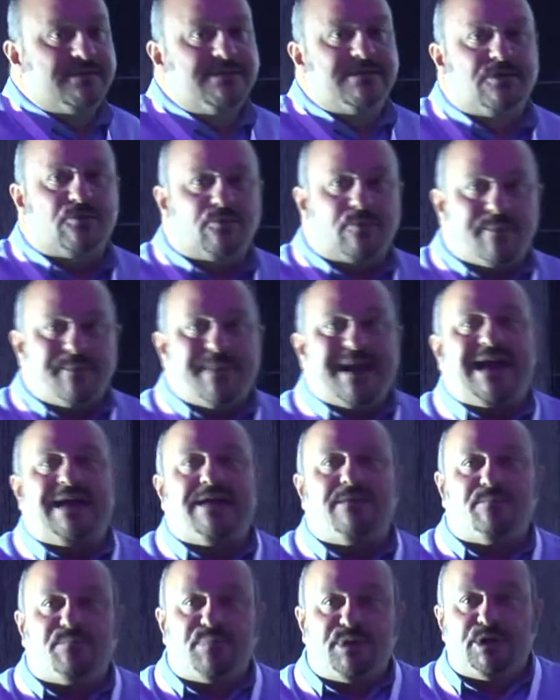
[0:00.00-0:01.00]
to
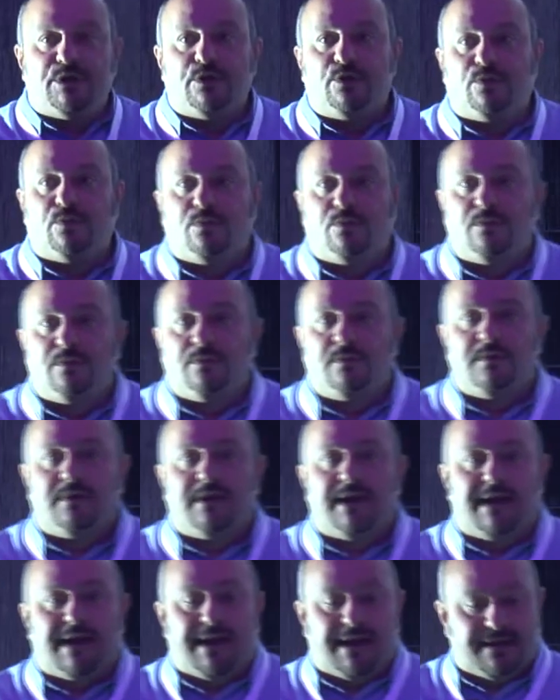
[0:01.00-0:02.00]
remain blue
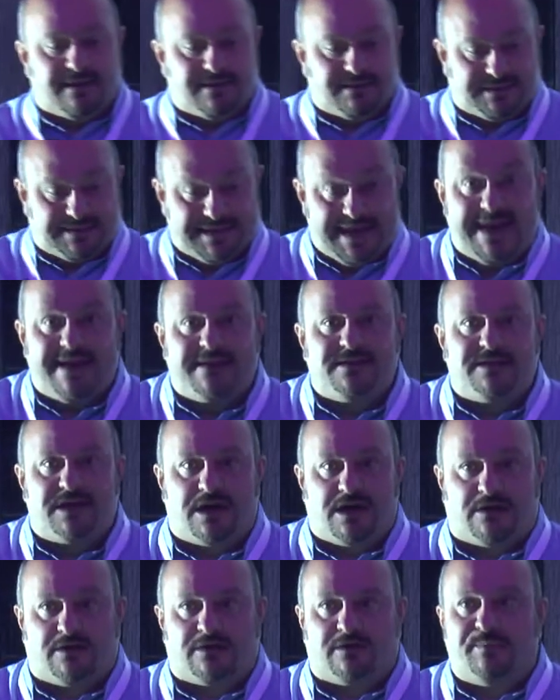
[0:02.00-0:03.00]
and sand
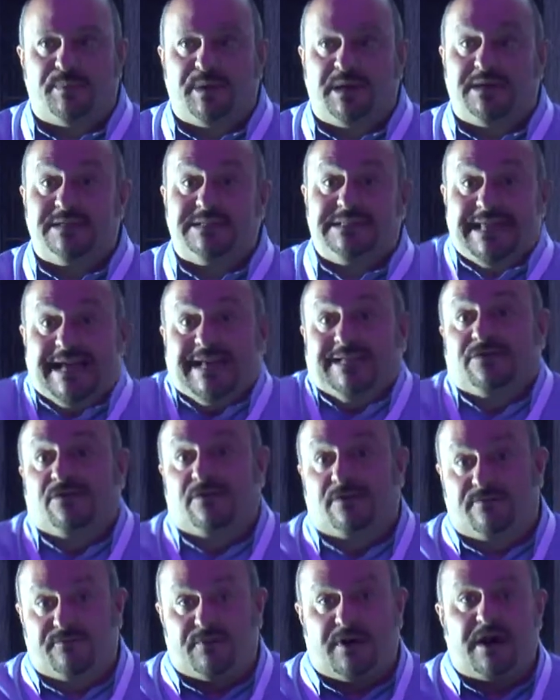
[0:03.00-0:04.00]
color, because that's
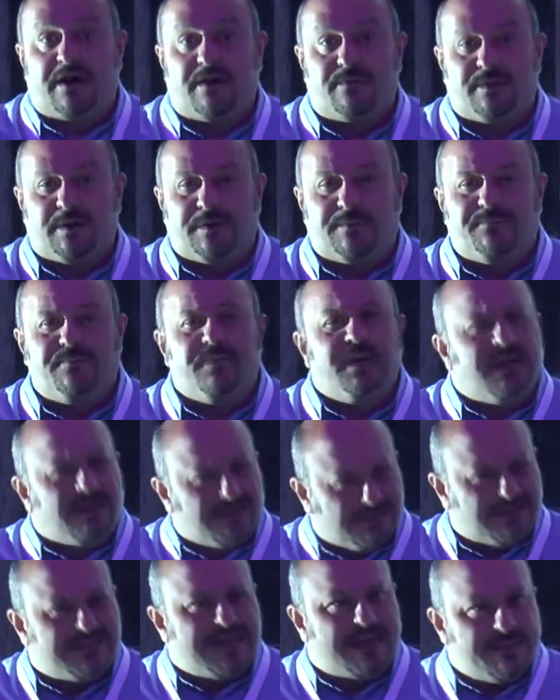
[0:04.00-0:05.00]
your environment.
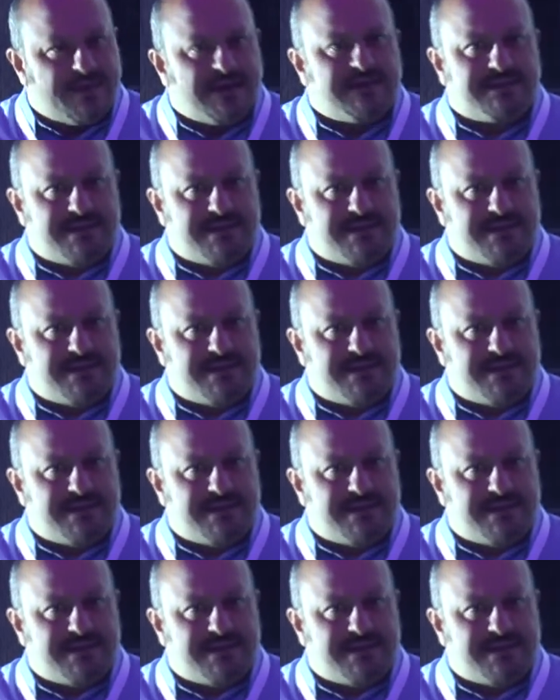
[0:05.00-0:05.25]
Does that make